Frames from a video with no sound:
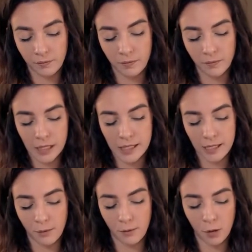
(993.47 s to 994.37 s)
Please
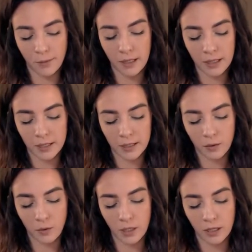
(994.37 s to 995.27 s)
tell me more about this
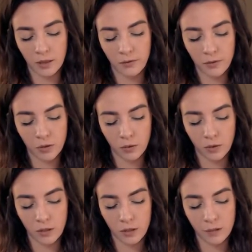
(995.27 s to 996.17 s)
Queen of
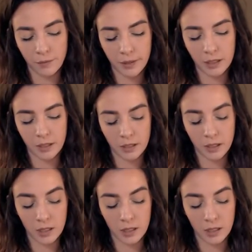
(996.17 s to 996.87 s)
Swords, please.